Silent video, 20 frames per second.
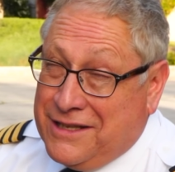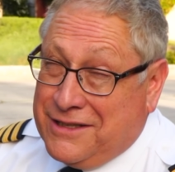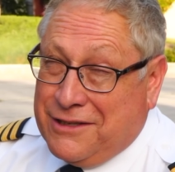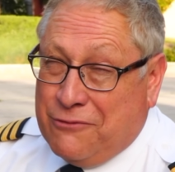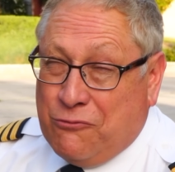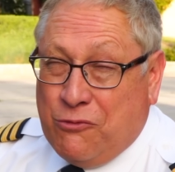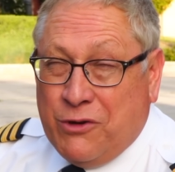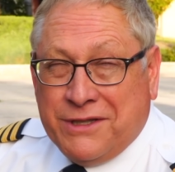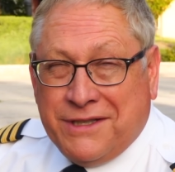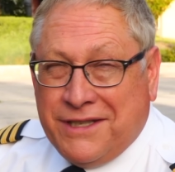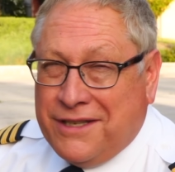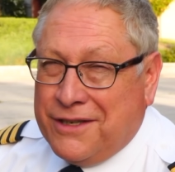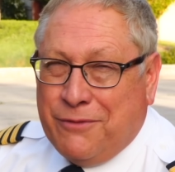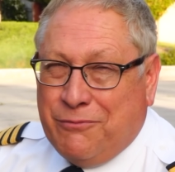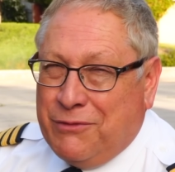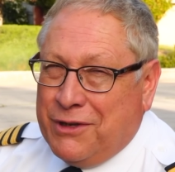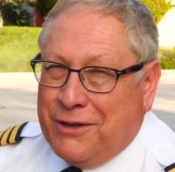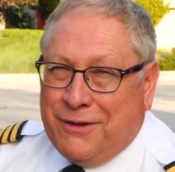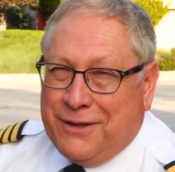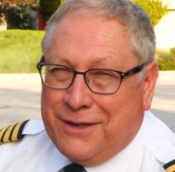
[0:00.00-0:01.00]
It's a once in a
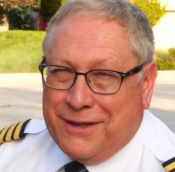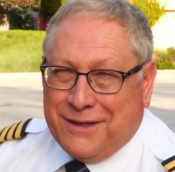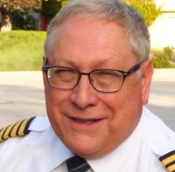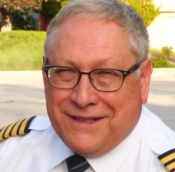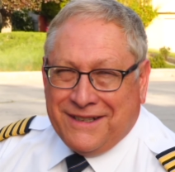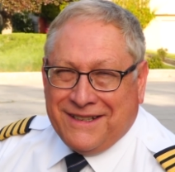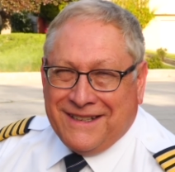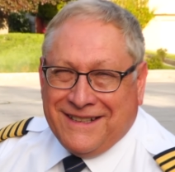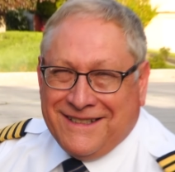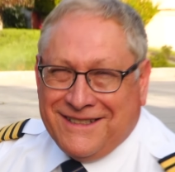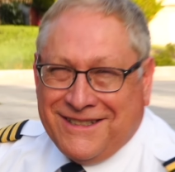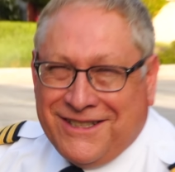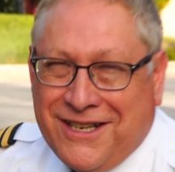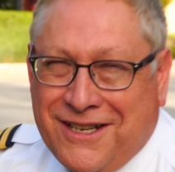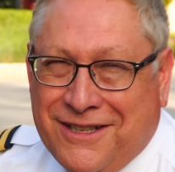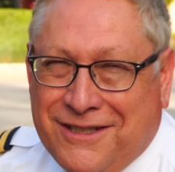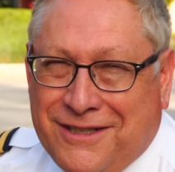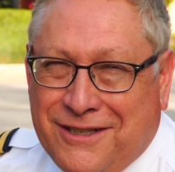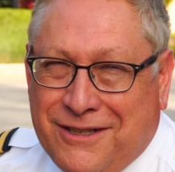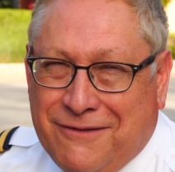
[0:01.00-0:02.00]
million
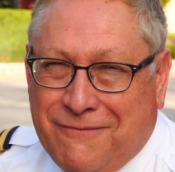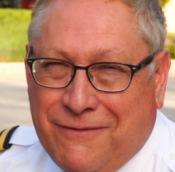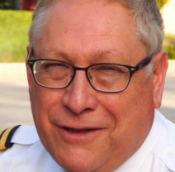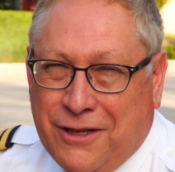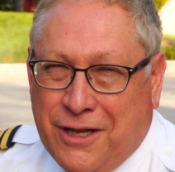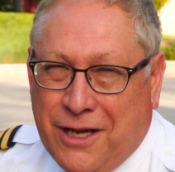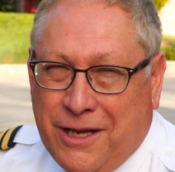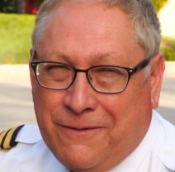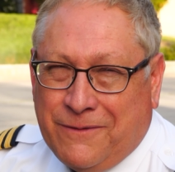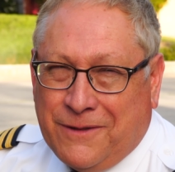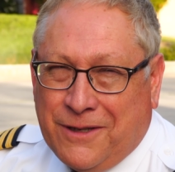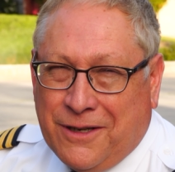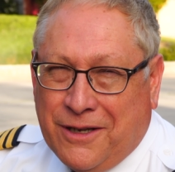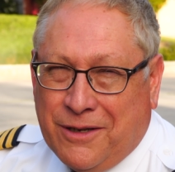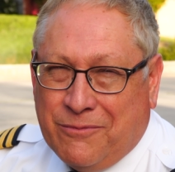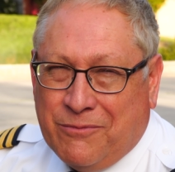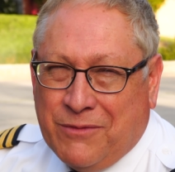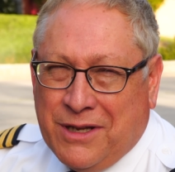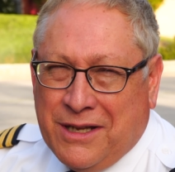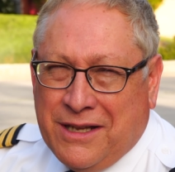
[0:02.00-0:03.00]
chance of a
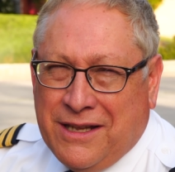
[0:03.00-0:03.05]
lifetime.